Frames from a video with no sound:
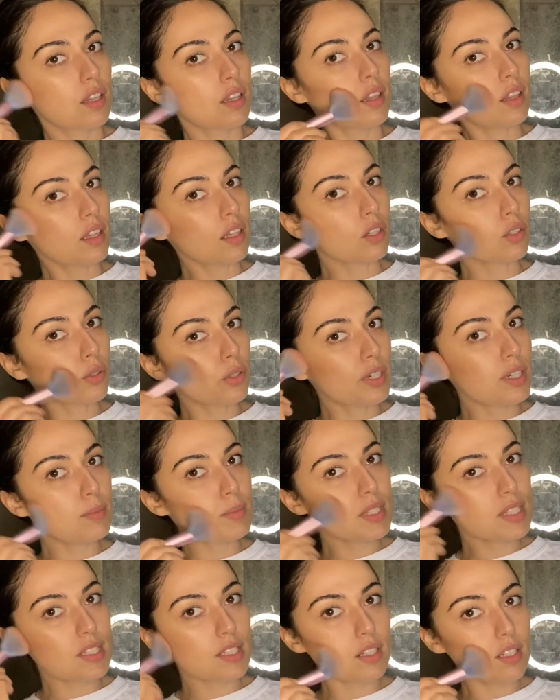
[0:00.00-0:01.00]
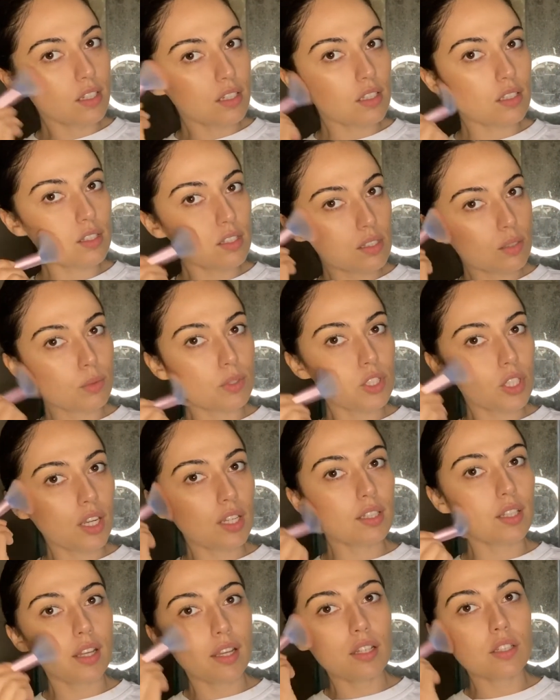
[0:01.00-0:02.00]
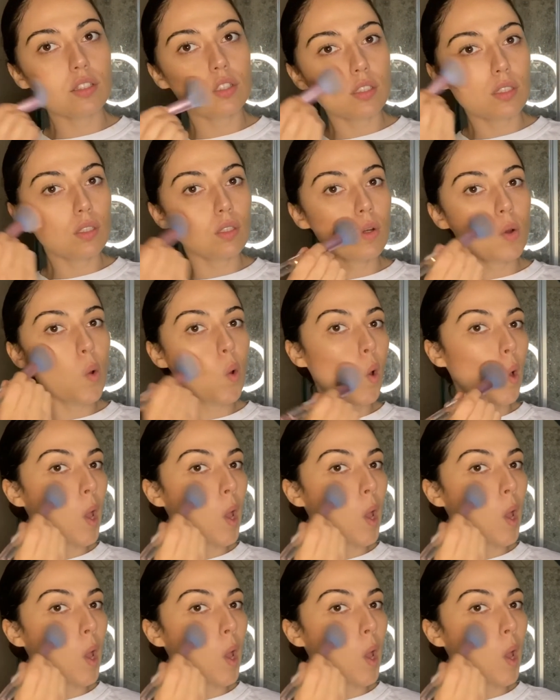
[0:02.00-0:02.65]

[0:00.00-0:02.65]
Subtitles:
the cream sticks, which I'd like to.